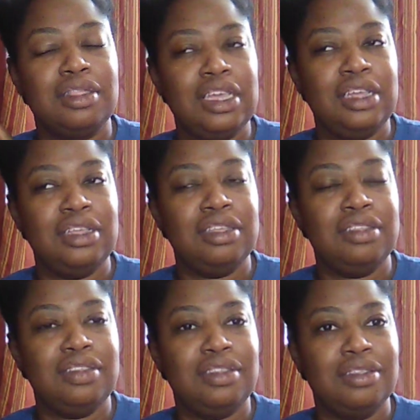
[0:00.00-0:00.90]

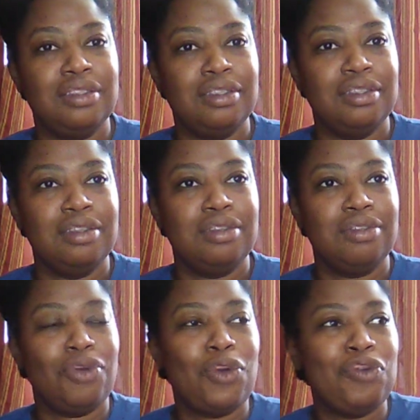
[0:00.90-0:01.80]
things
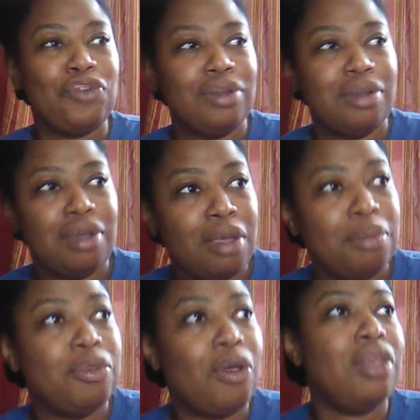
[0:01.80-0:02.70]
over
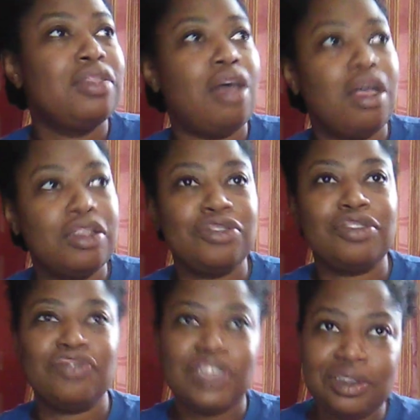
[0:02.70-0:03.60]
all the
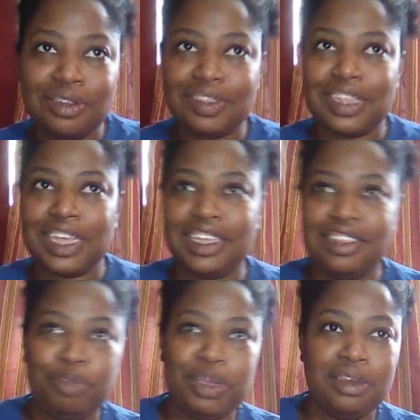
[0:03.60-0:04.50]
hundreds of years that
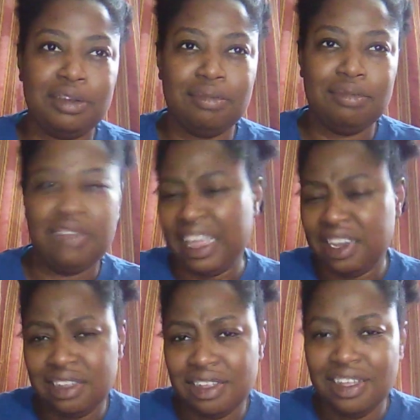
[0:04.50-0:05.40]
he's been
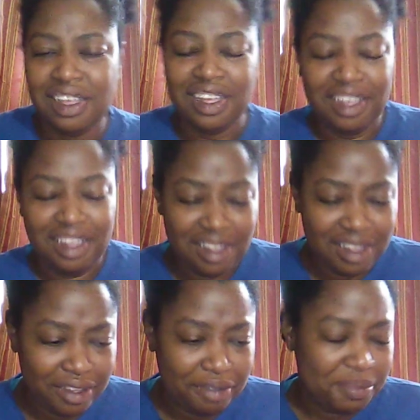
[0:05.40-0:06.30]
dead.
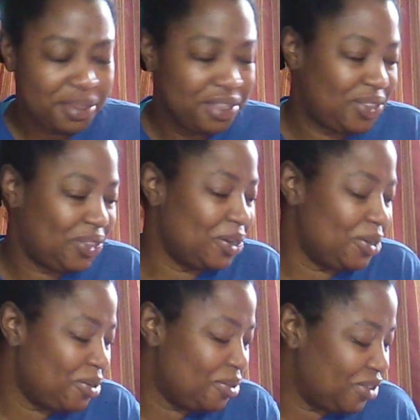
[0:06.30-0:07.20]

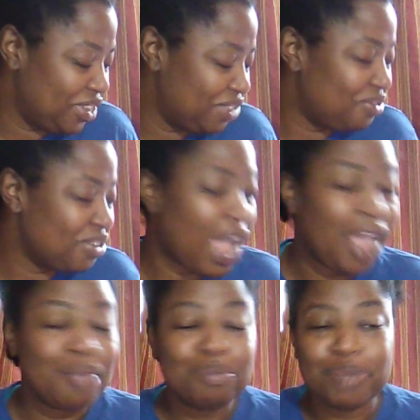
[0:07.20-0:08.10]
So he's
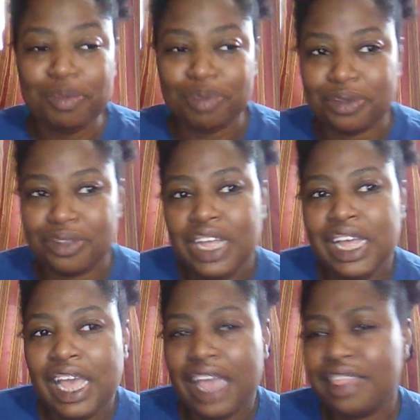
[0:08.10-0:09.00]
forgotten people,
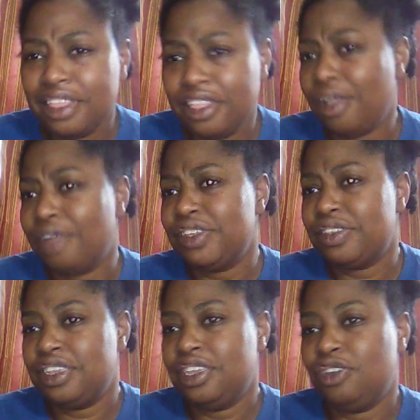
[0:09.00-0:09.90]
and then
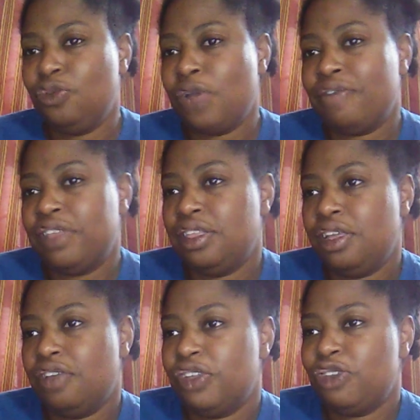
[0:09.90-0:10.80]
obviously new
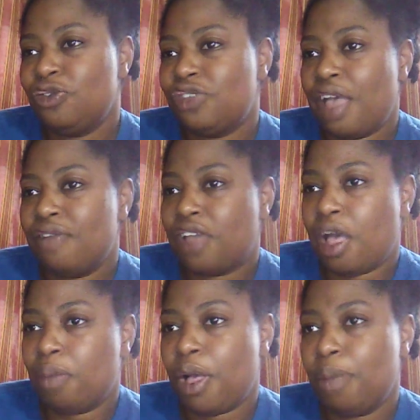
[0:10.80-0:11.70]
heavenly officials have
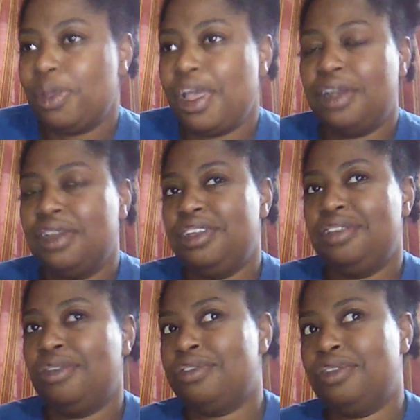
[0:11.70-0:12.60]
come up and he
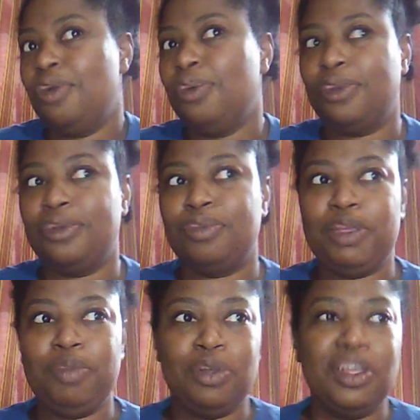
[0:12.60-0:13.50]
doesn't know those
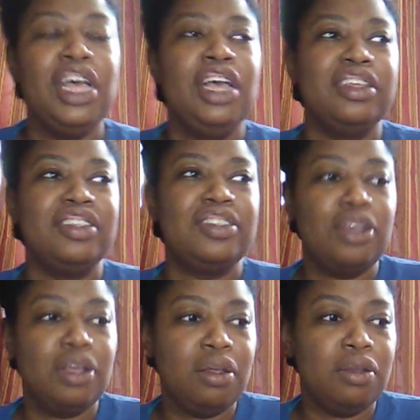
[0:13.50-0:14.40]
people.
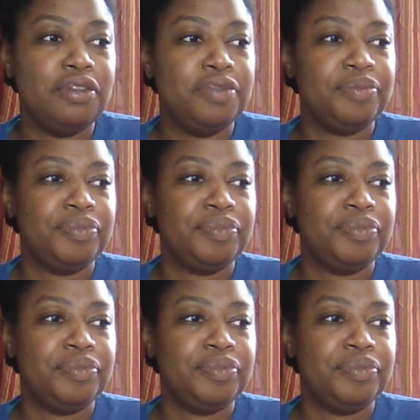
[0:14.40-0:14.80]
So